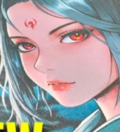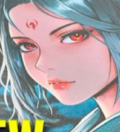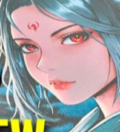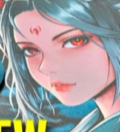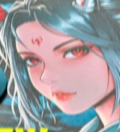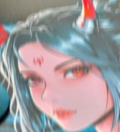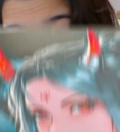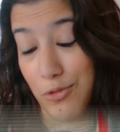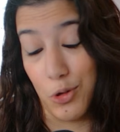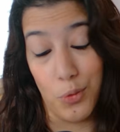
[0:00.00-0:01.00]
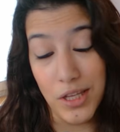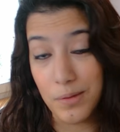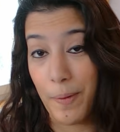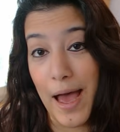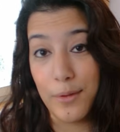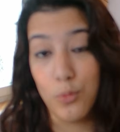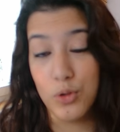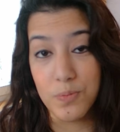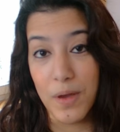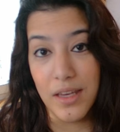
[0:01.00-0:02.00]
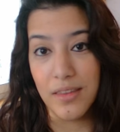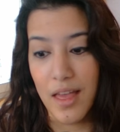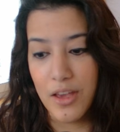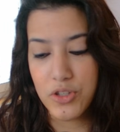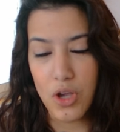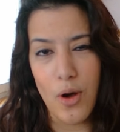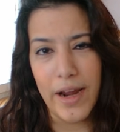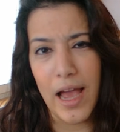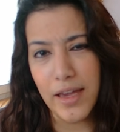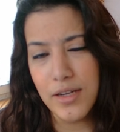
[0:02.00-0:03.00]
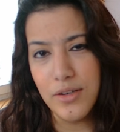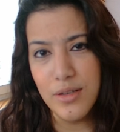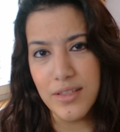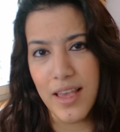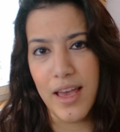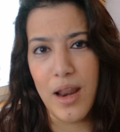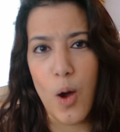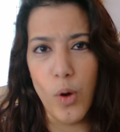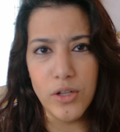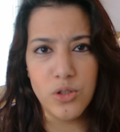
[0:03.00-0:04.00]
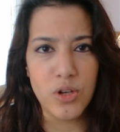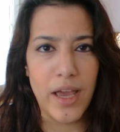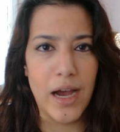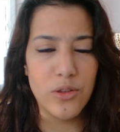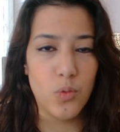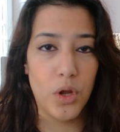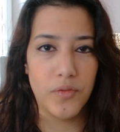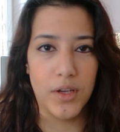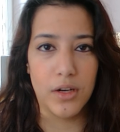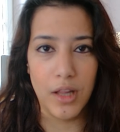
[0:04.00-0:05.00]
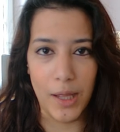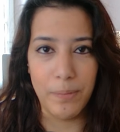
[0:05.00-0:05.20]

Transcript: and the way the pad was made. So I got curious and I wanted to try out one of their cloud